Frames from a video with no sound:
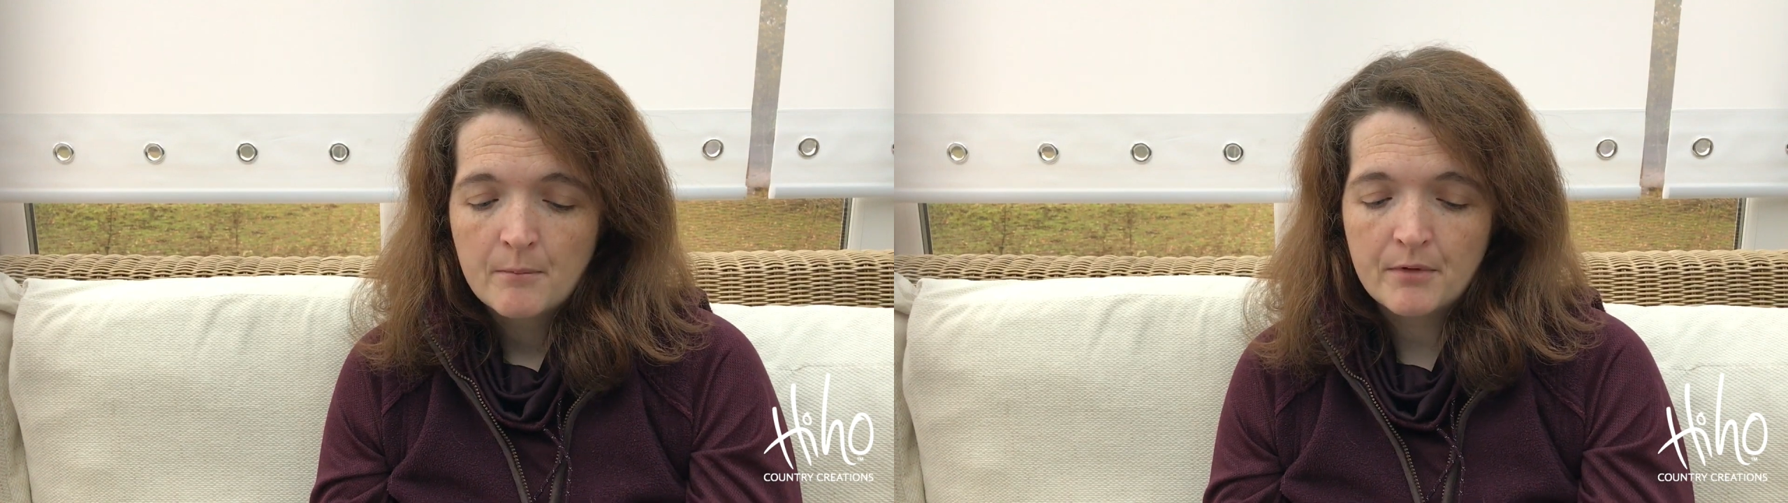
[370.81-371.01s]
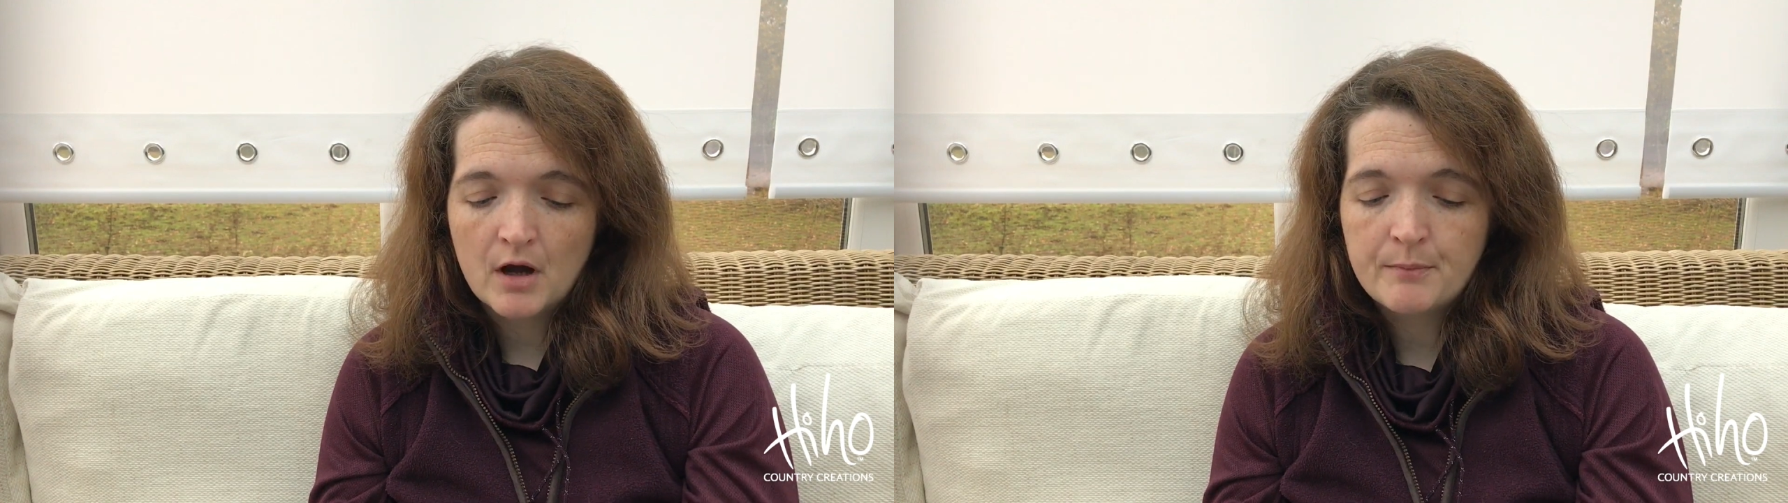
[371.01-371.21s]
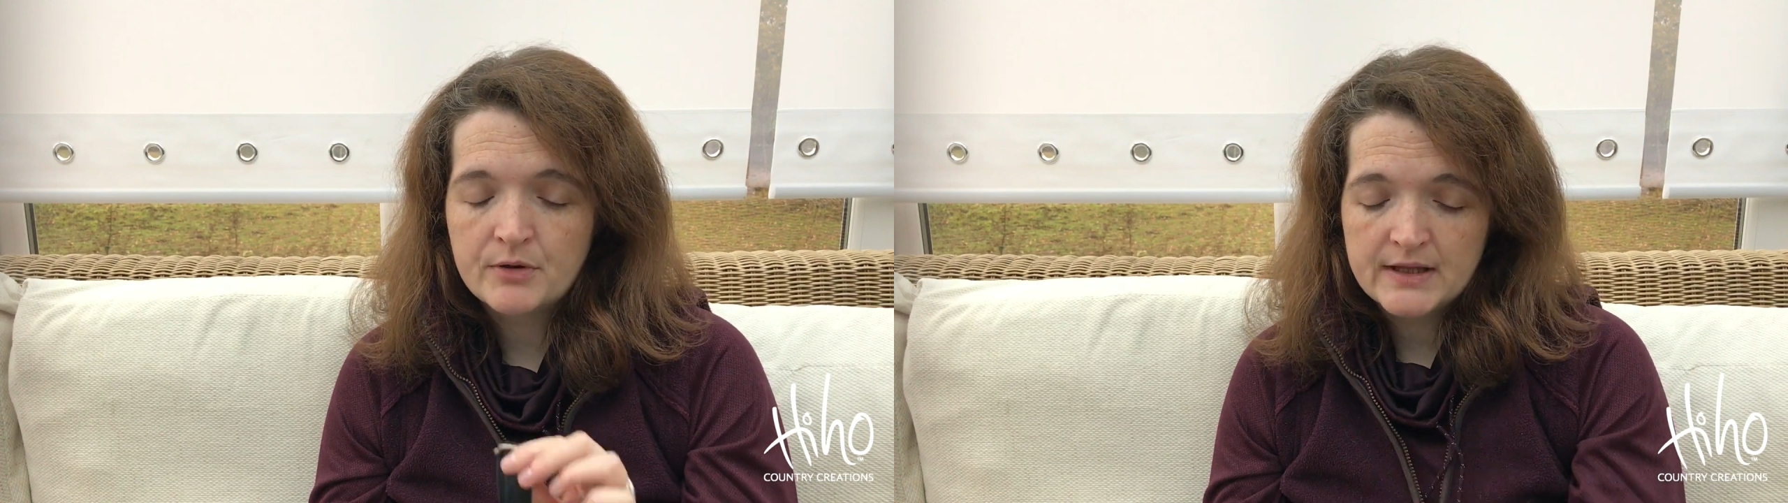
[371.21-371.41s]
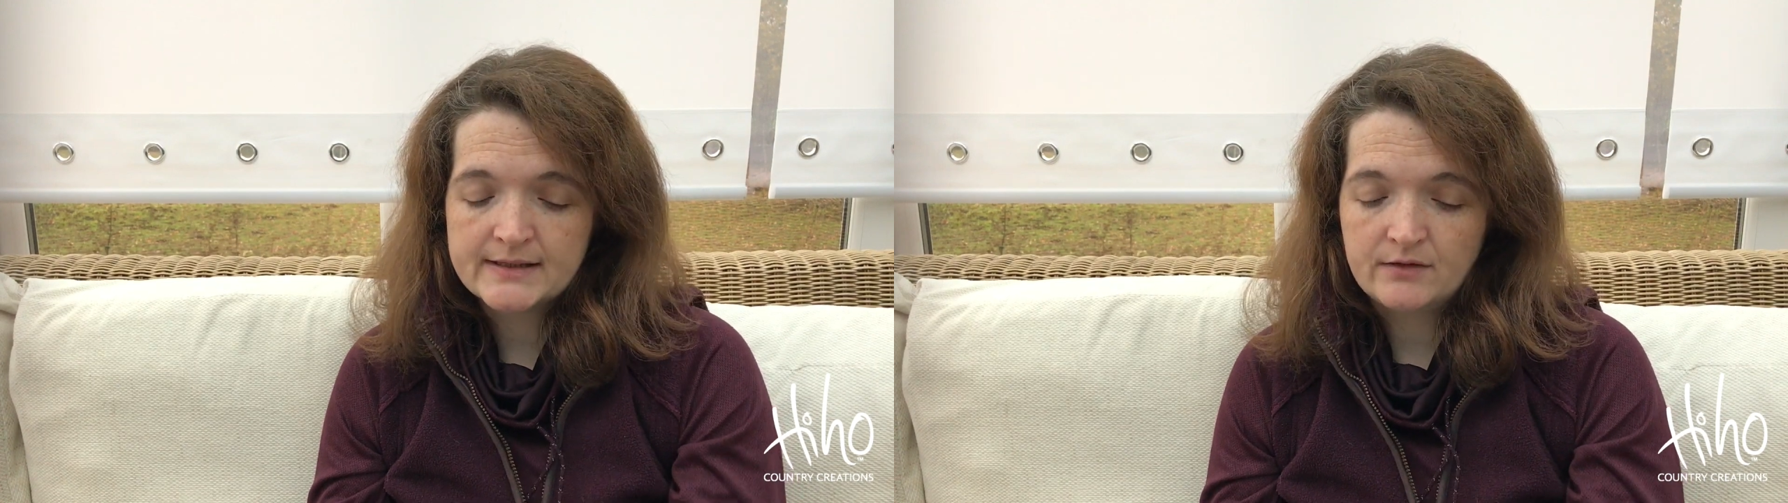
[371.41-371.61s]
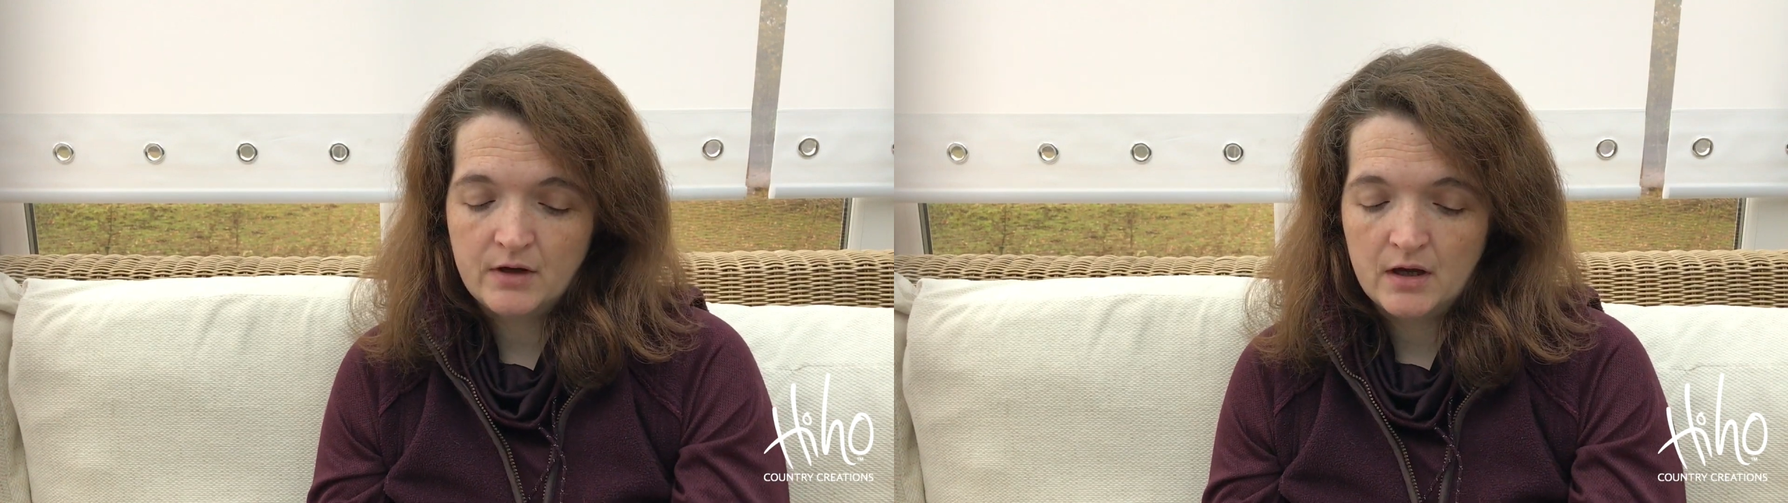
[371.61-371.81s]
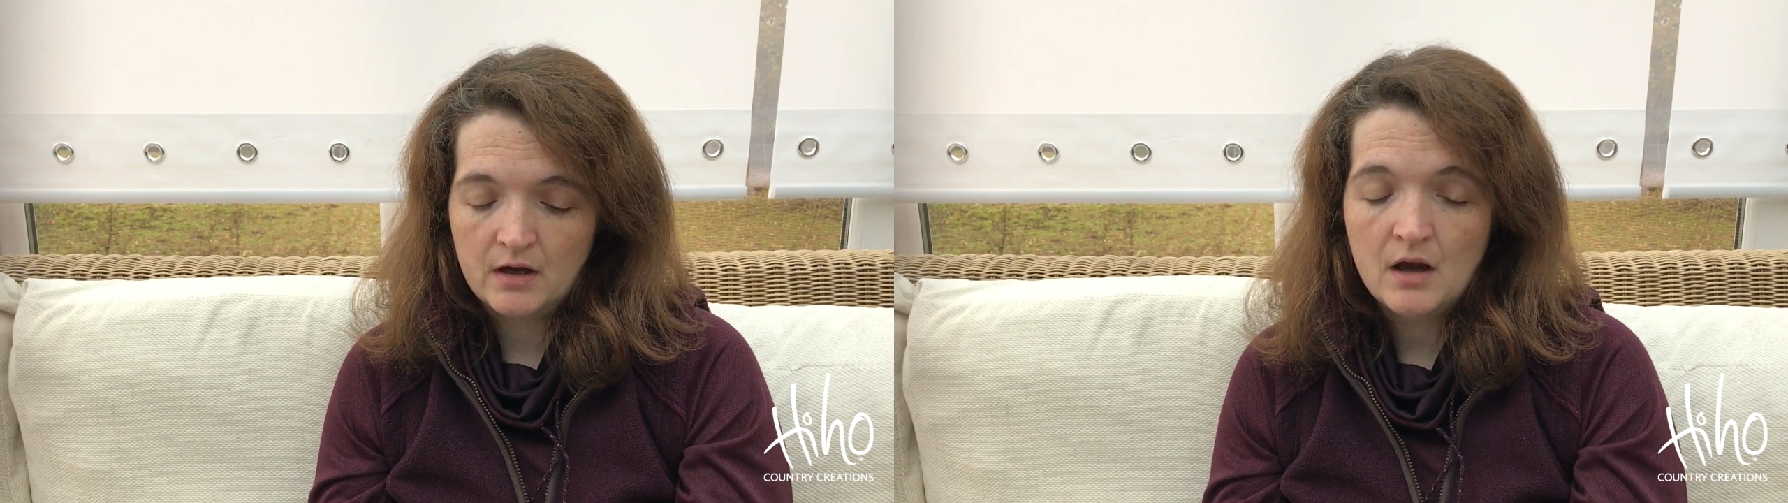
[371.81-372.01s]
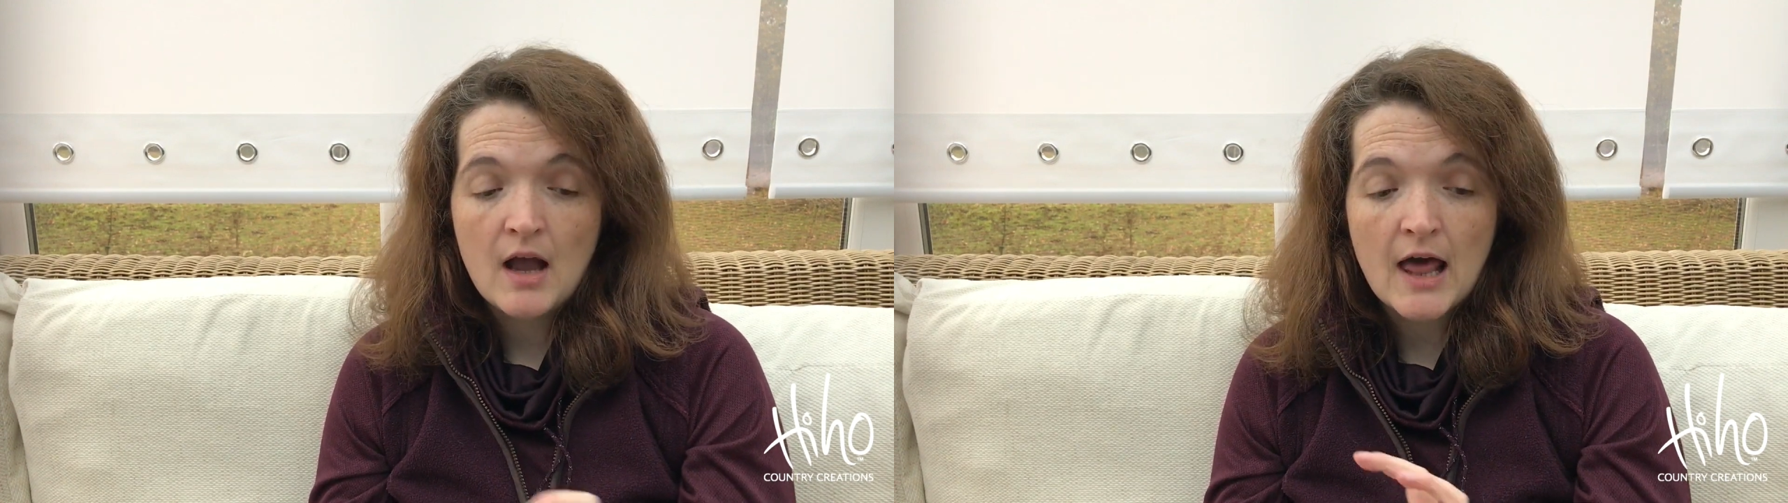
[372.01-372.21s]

But I put this on her